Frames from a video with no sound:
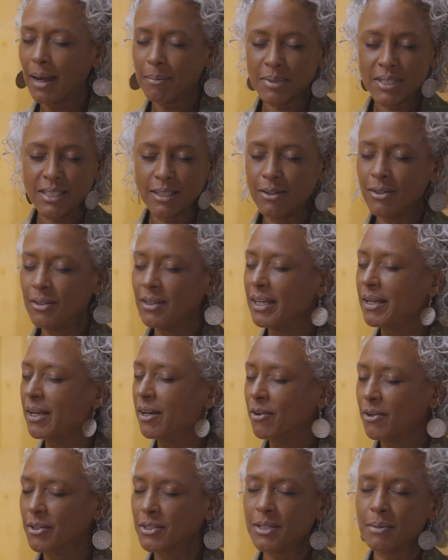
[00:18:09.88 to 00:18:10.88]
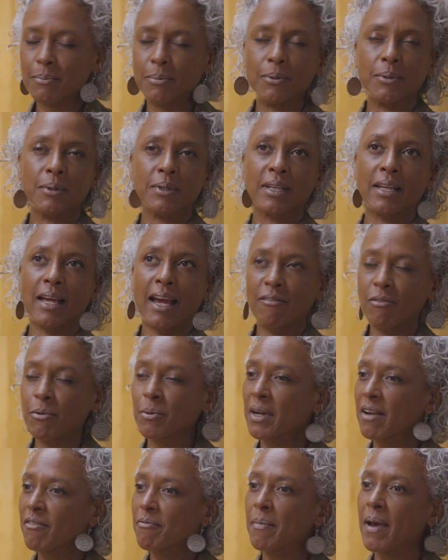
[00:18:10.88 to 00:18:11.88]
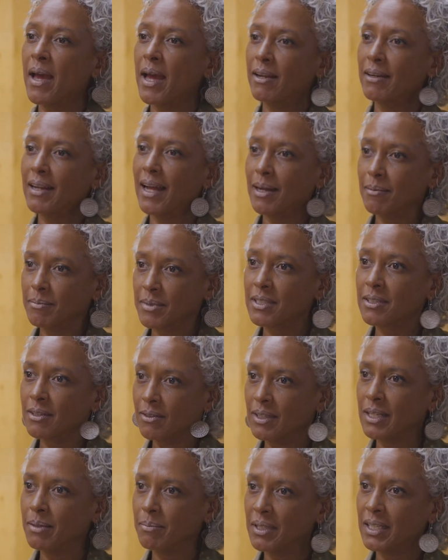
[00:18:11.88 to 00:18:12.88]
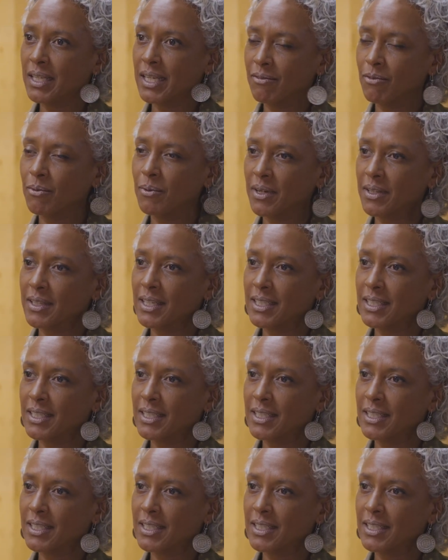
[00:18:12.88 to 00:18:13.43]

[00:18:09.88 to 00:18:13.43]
absolutely across the board, everyone I've met absolutely believe in what